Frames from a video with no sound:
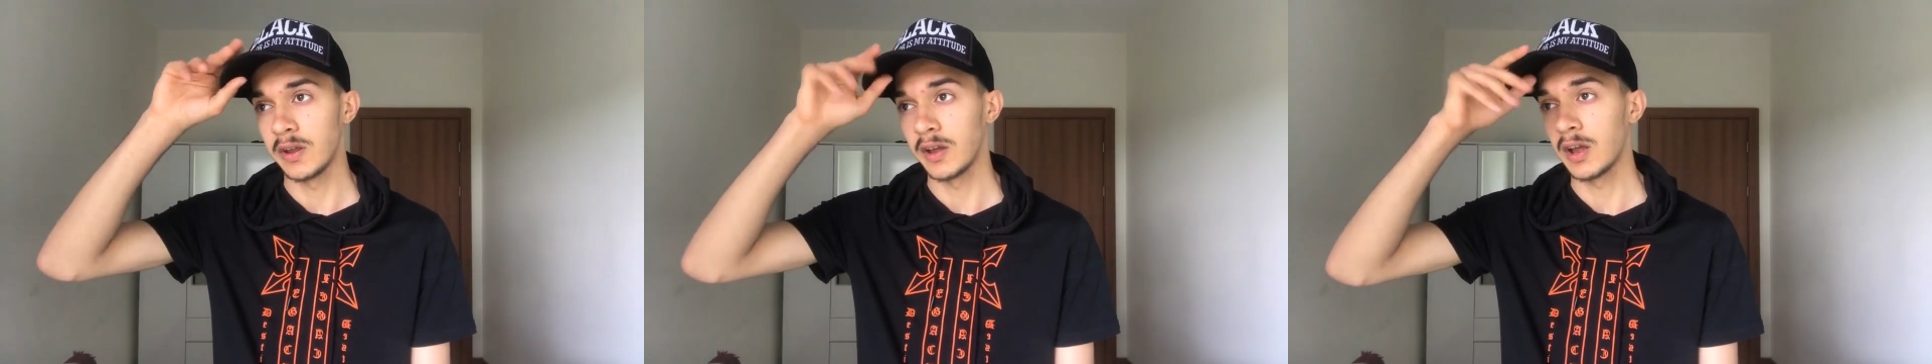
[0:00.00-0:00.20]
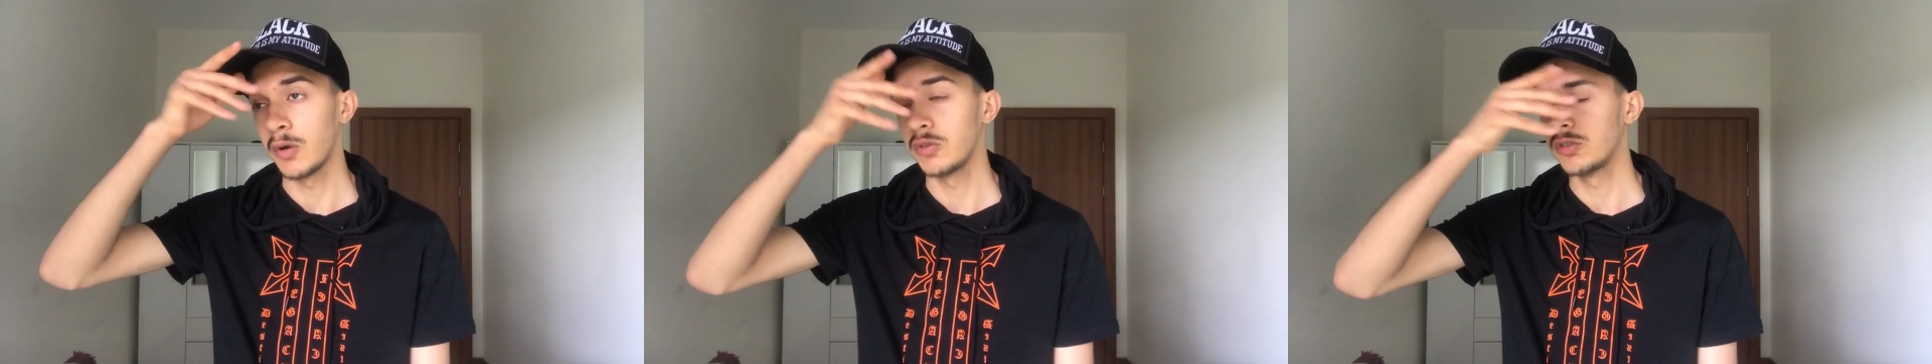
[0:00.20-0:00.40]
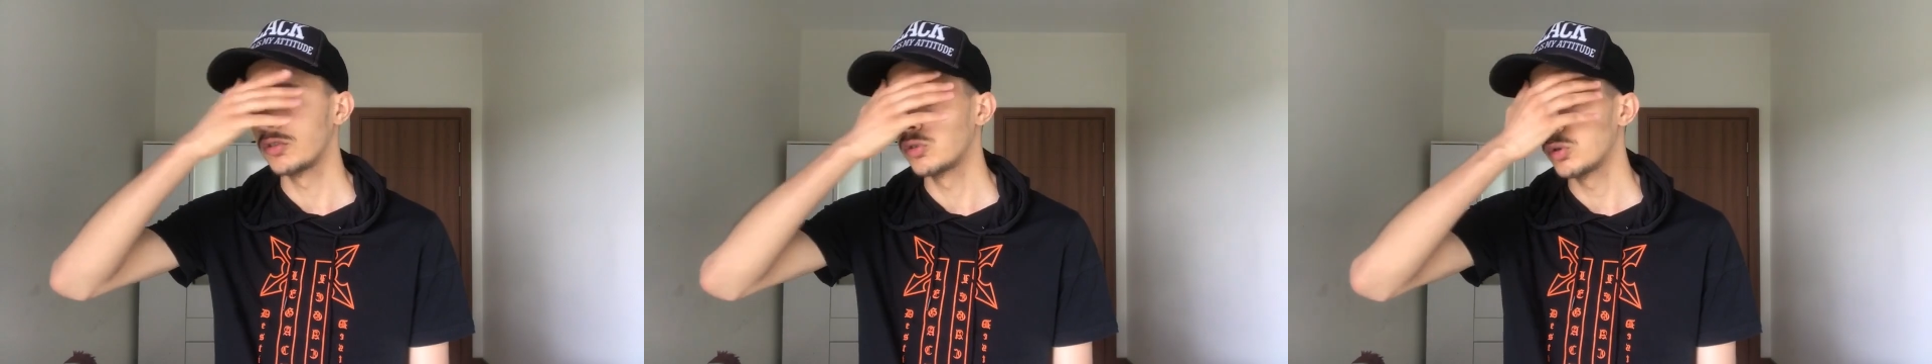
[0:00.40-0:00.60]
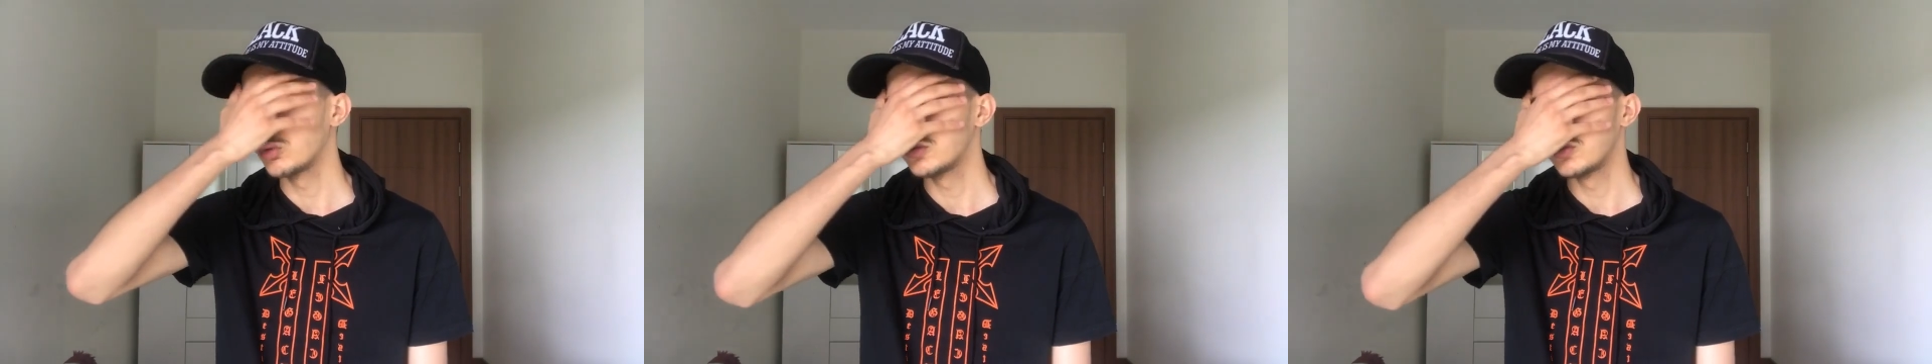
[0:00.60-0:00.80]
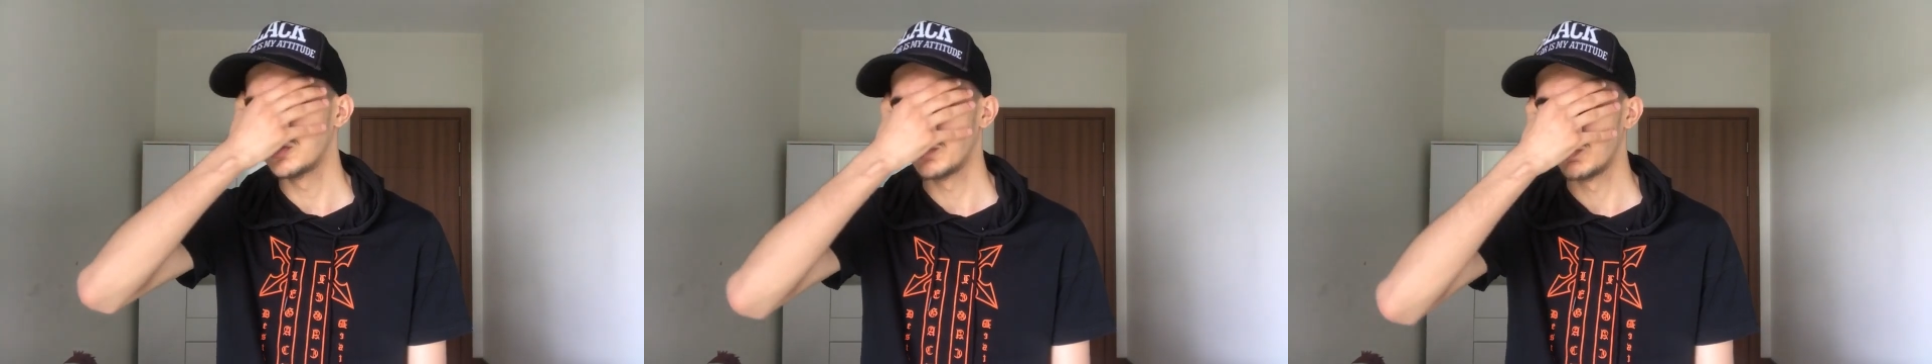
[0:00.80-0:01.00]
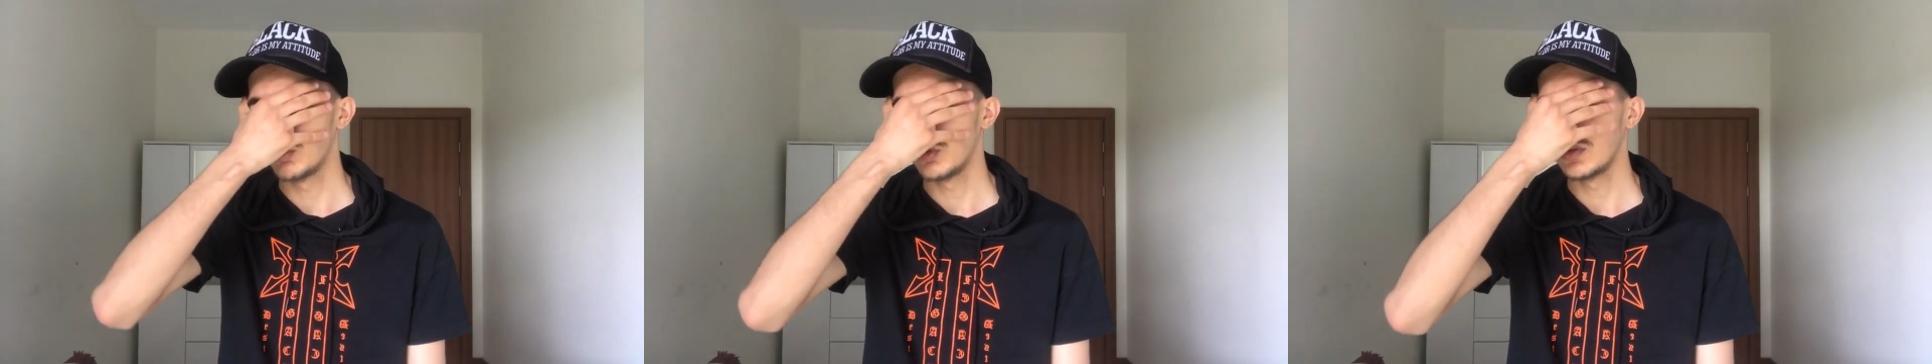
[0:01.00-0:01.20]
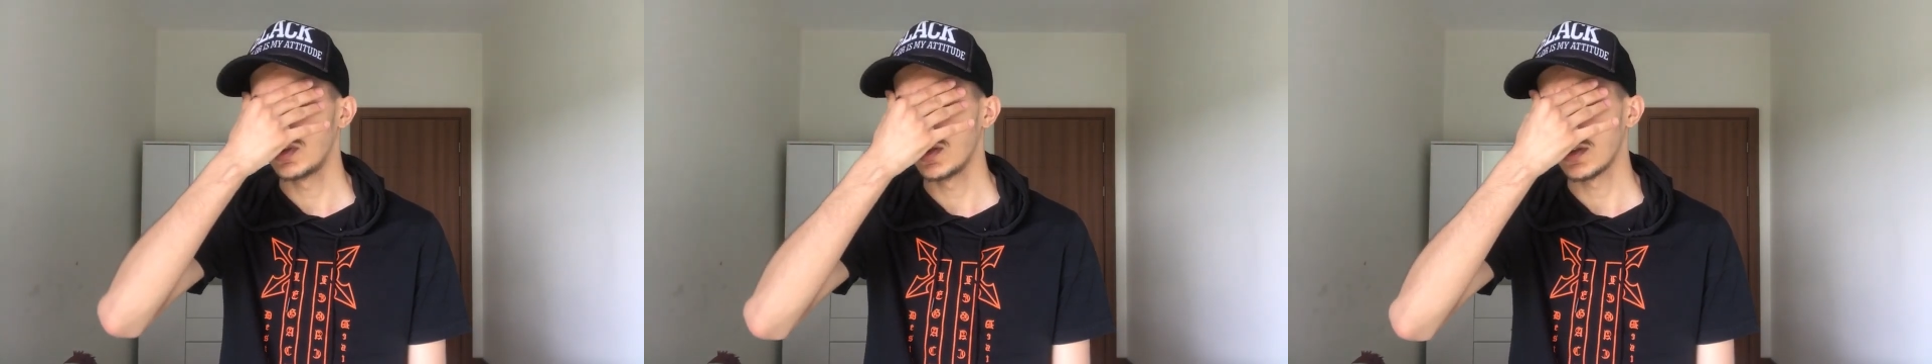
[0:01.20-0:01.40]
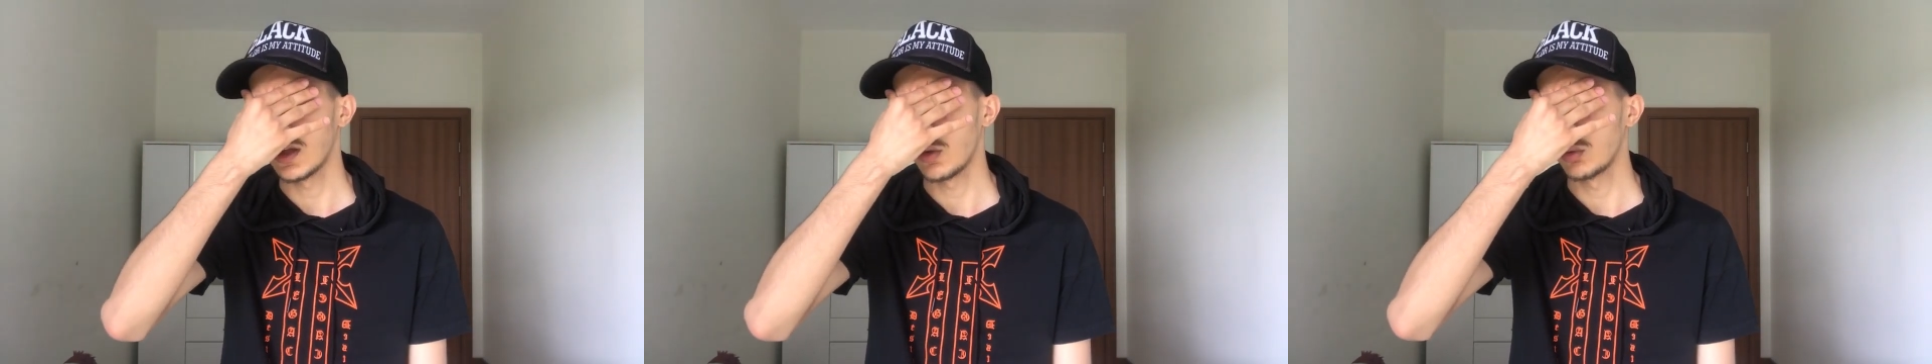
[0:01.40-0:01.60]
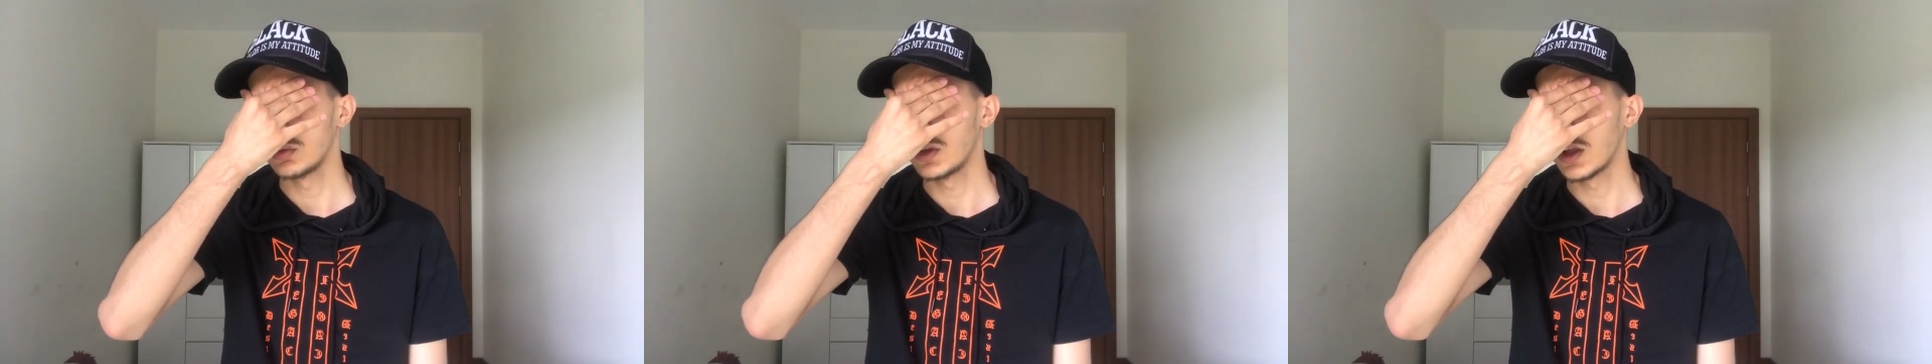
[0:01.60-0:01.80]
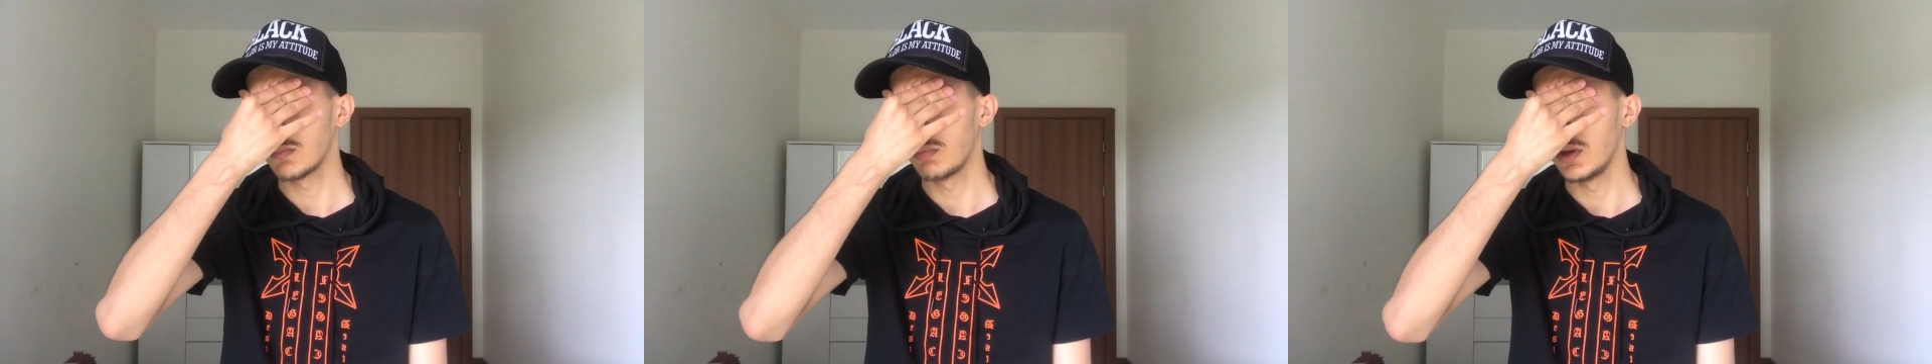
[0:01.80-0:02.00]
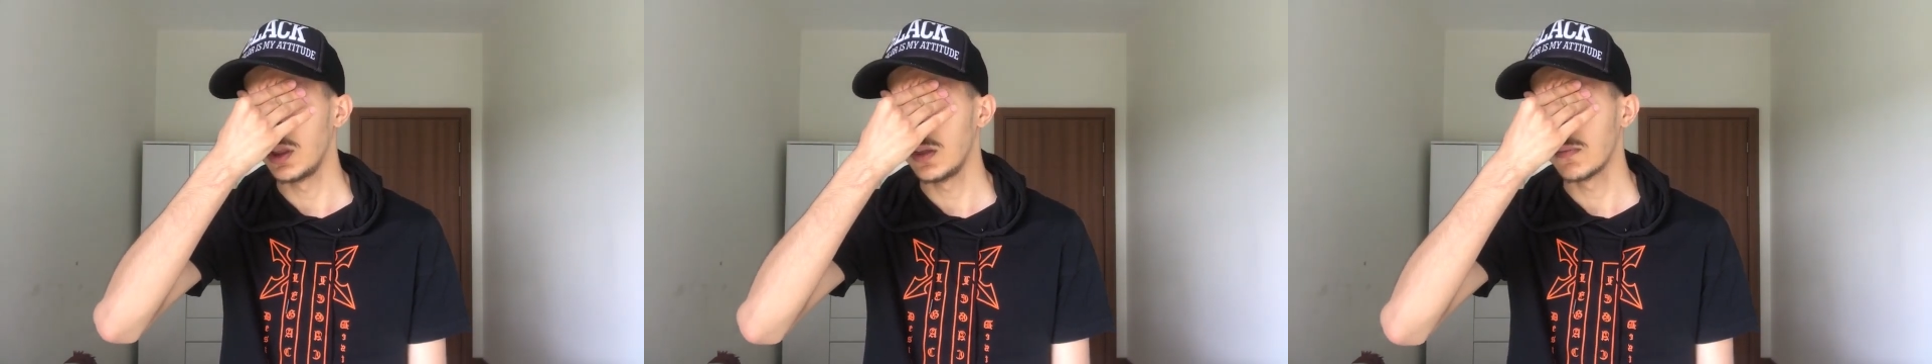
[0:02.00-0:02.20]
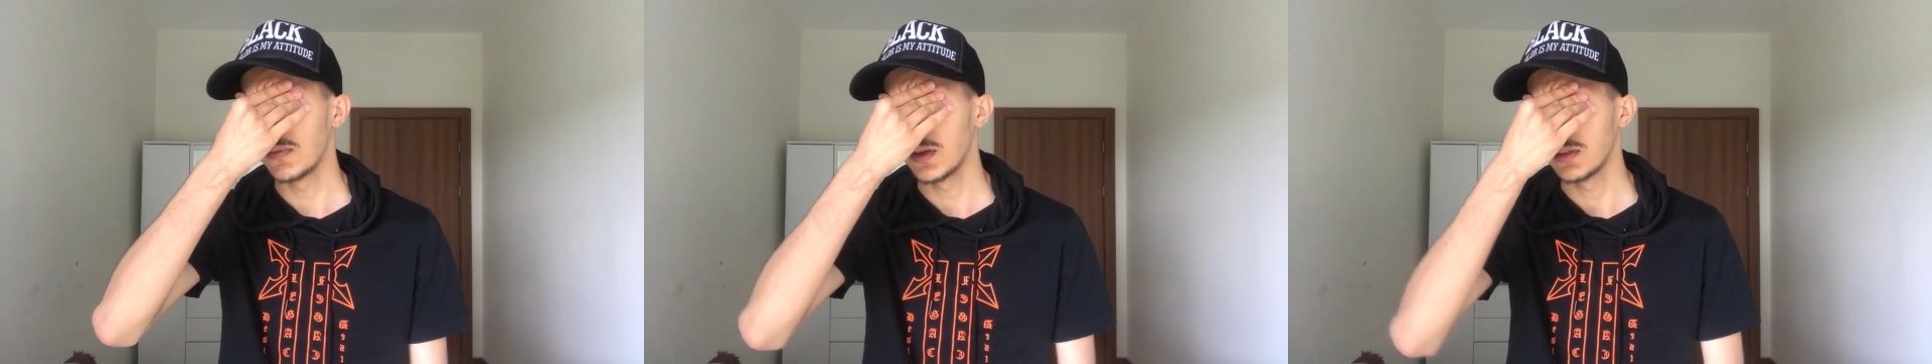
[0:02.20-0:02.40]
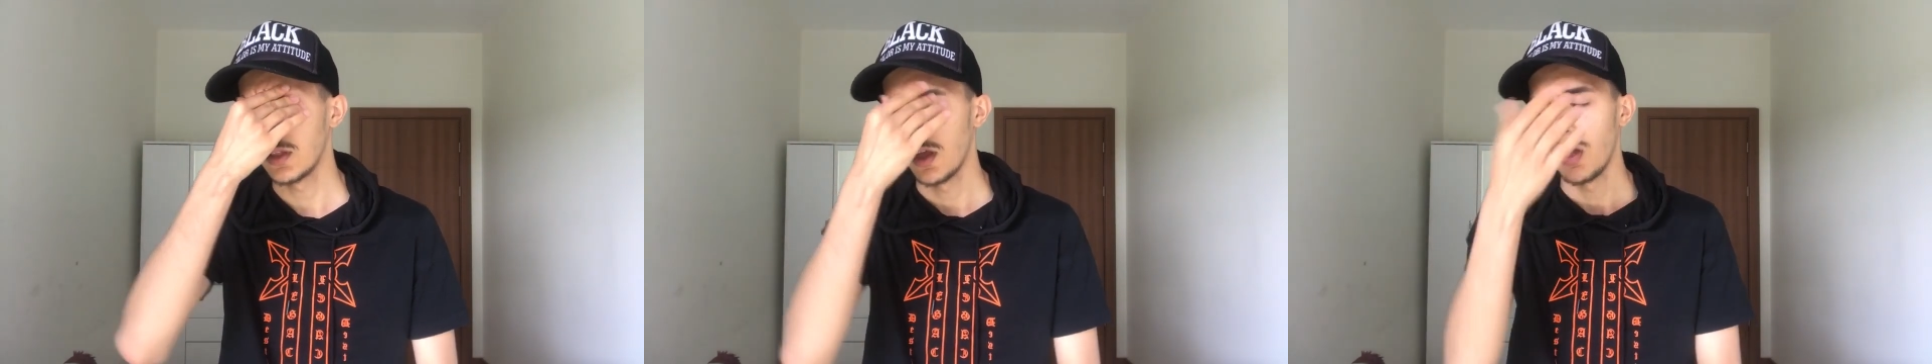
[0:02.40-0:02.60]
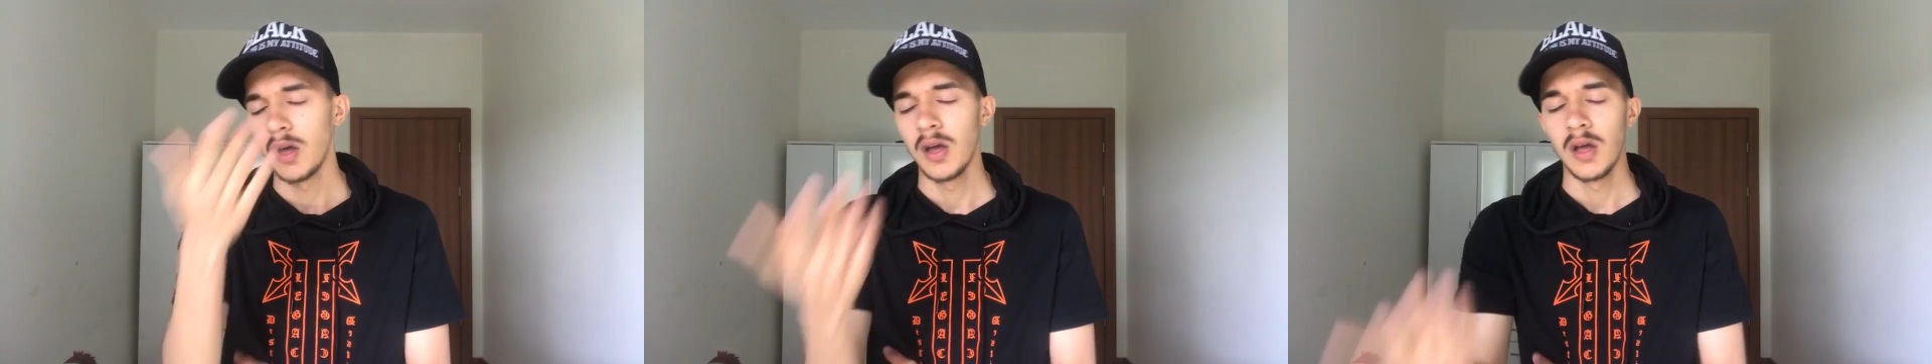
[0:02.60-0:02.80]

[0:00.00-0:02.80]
Like I was so disappointed, I couldn't like believe it.